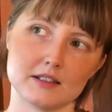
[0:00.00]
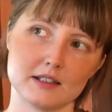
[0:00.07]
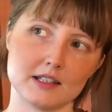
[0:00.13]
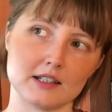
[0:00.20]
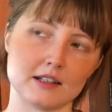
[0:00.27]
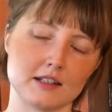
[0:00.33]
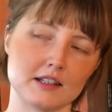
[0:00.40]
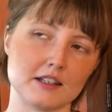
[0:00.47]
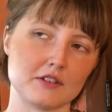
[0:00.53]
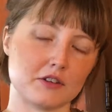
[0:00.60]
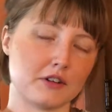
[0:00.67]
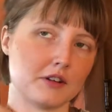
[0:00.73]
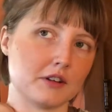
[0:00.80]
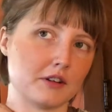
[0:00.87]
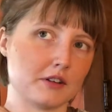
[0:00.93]
he
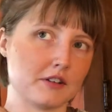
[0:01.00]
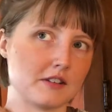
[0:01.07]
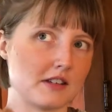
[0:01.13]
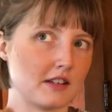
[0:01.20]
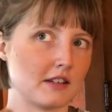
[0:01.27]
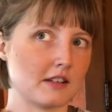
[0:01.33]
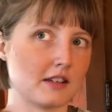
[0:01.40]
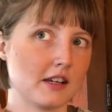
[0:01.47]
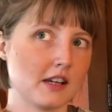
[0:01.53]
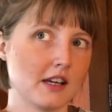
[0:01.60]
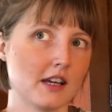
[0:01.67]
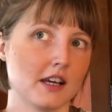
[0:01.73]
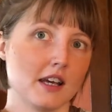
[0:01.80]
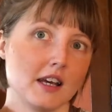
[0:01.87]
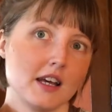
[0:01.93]
turned 13
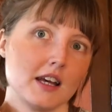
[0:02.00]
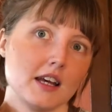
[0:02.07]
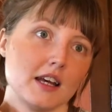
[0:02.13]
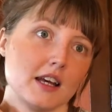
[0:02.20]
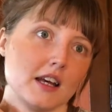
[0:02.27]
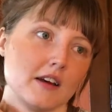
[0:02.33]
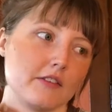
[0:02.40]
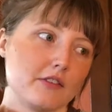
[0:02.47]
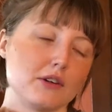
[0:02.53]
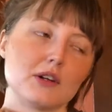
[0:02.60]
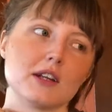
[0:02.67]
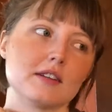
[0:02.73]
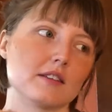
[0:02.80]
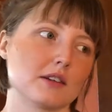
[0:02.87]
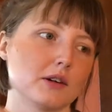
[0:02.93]
a few
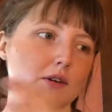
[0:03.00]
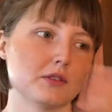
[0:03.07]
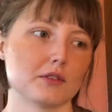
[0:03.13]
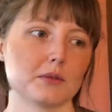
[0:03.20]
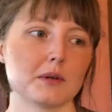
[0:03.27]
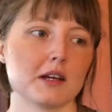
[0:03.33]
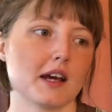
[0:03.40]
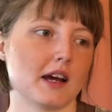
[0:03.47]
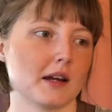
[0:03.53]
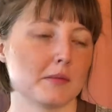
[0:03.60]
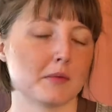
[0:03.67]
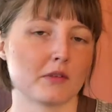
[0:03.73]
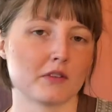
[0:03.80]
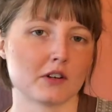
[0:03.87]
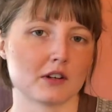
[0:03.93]
days ago, so we had
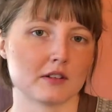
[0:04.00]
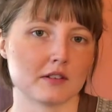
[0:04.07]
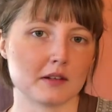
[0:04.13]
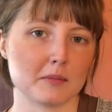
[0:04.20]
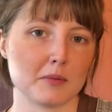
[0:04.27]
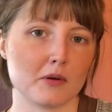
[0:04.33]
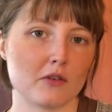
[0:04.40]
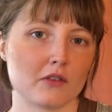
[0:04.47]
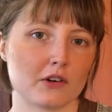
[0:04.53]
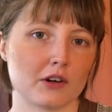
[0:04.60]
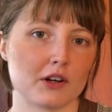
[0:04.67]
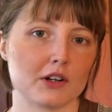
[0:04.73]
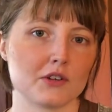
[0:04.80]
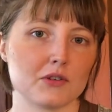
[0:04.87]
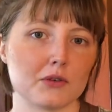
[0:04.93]
him over to sleep
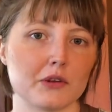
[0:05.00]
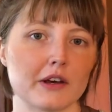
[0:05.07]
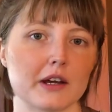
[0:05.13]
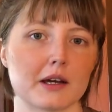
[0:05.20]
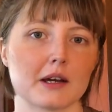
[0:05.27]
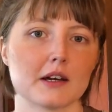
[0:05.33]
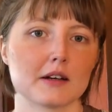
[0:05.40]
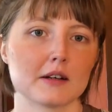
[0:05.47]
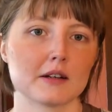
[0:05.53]
over and do, like,